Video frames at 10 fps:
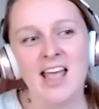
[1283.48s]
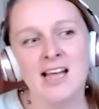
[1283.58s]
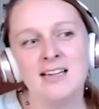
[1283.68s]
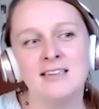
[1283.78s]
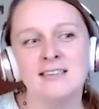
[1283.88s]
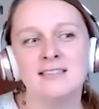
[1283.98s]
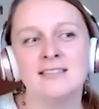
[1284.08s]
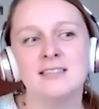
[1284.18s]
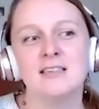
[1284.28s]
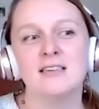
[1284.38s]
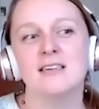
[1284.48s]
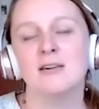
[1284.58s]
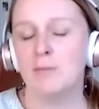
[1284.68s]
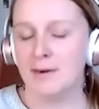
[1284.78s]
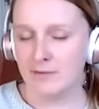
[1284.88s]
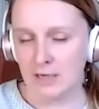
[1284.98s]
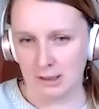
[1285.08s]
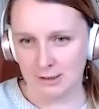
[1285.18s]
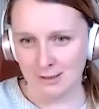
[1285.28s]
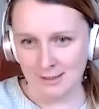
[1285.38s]
and woman of
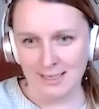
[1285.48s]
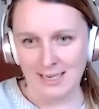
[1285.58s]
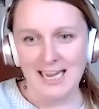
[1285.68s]
color.